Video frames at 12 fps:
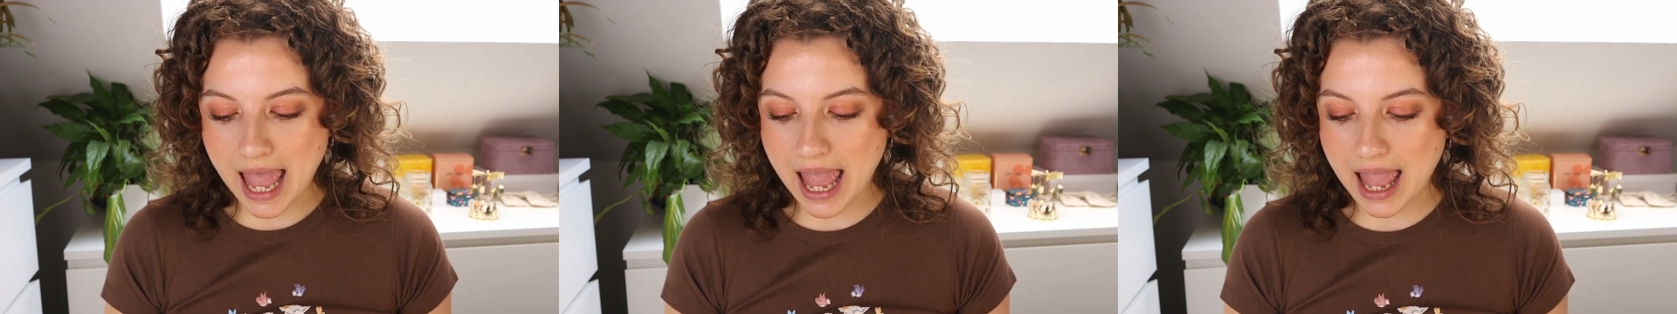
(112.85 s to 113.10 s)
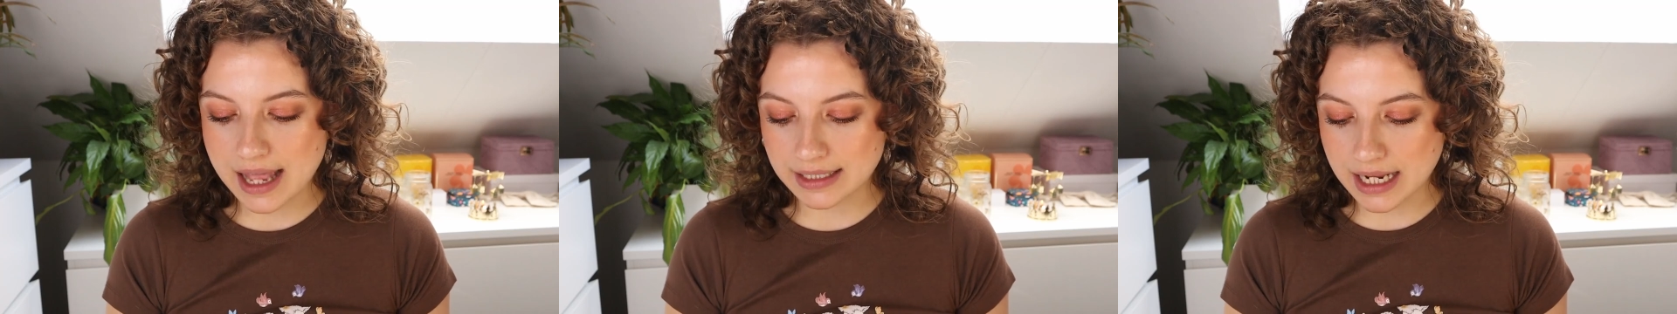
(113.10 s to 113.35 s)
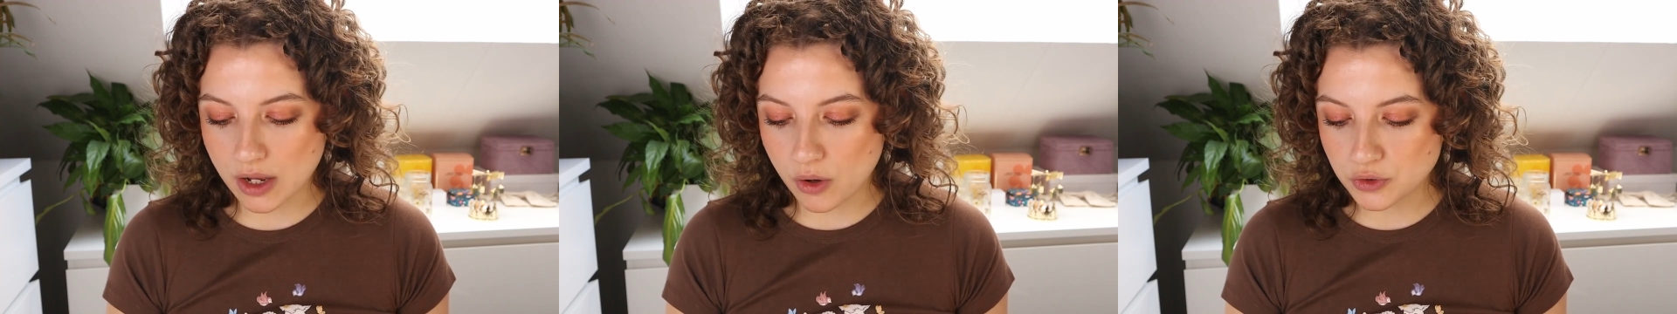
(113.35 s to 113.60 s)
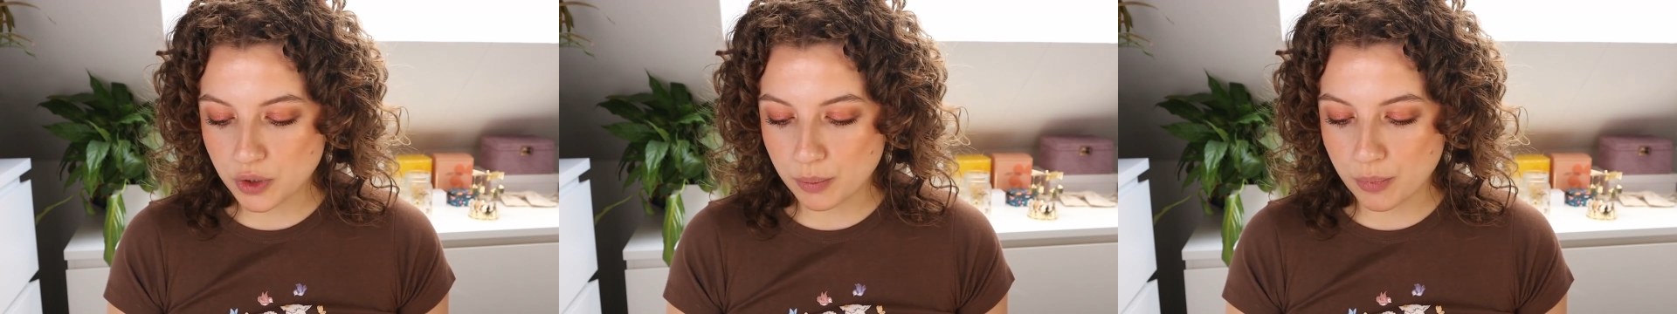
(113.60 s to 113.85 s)
And they
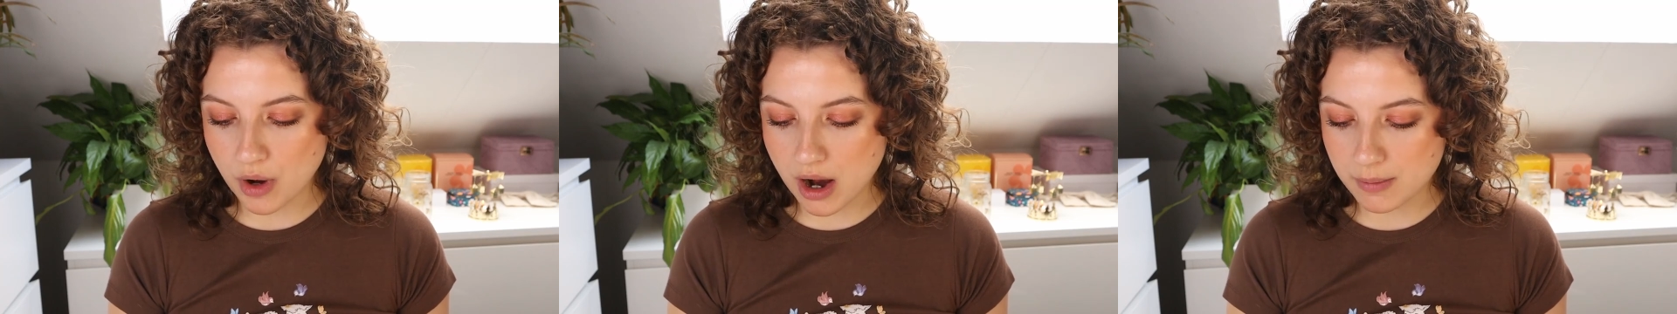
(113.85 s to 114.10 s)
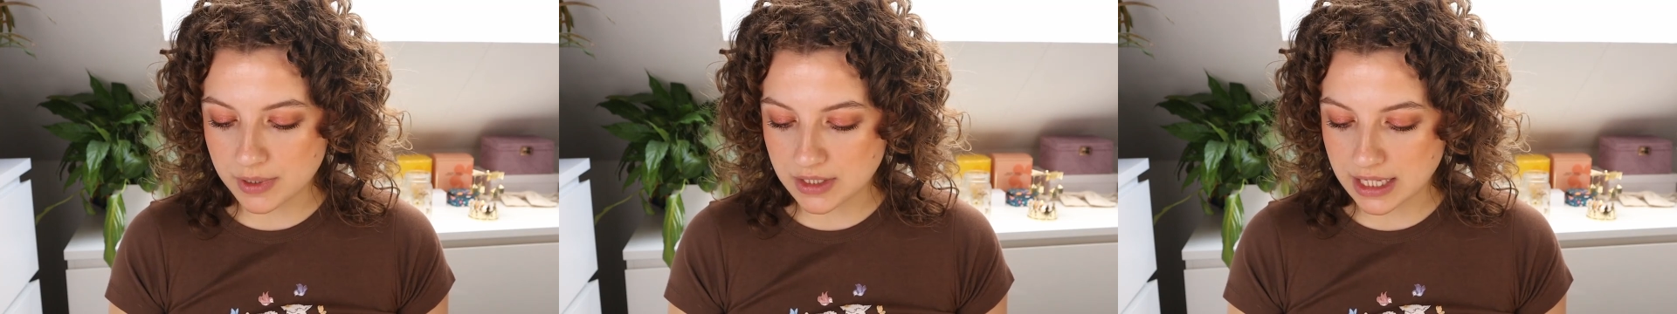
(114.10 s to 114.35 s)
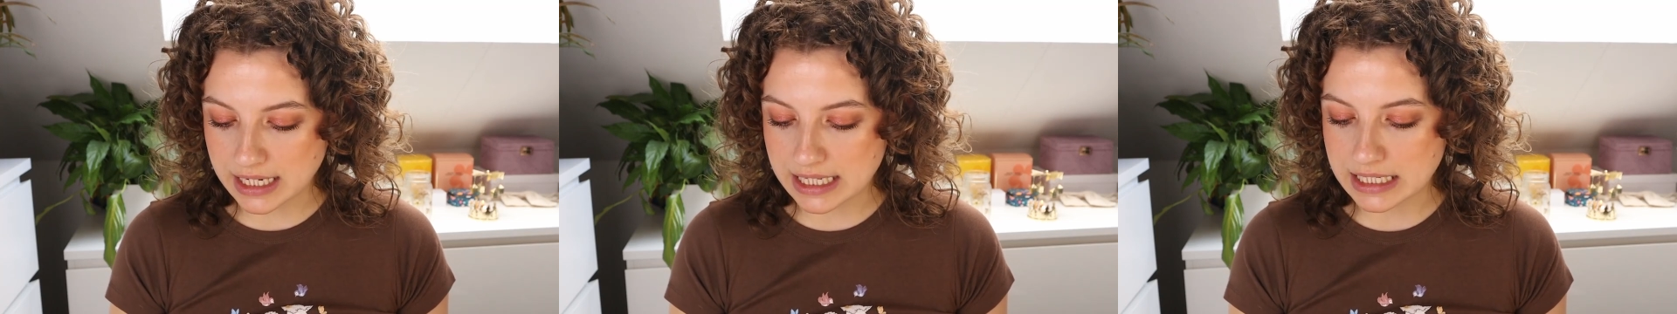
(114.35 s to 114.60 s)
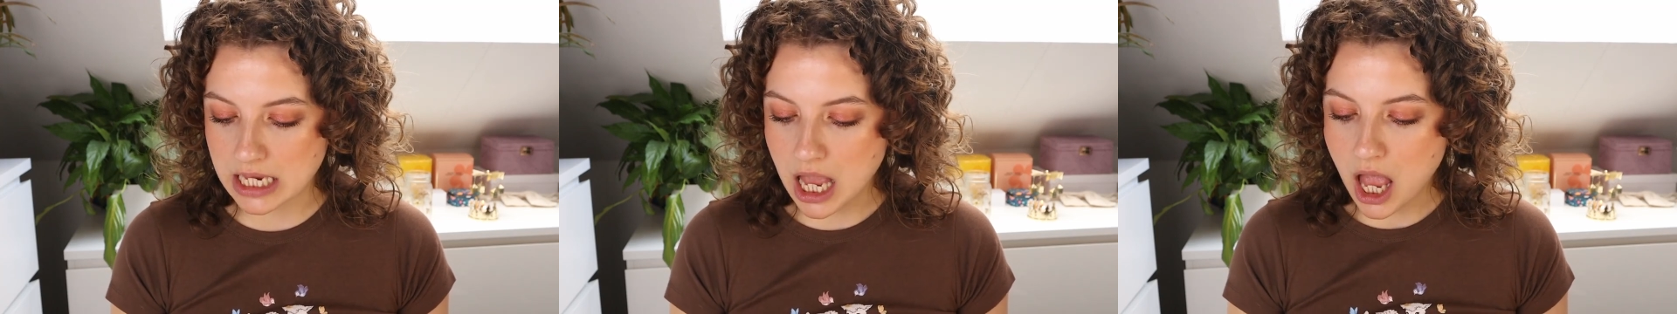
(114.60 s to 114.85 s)
also promise that
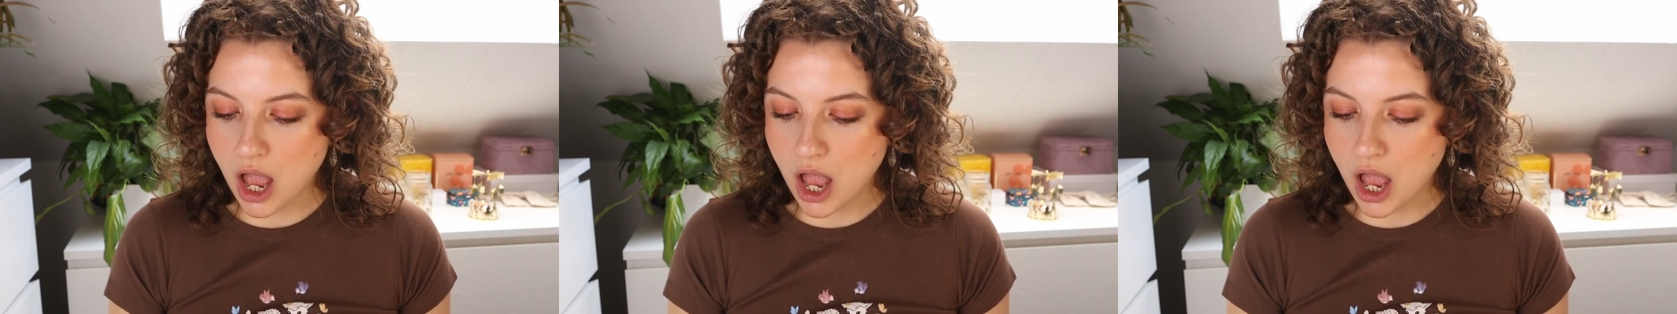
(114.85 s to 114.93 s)
it's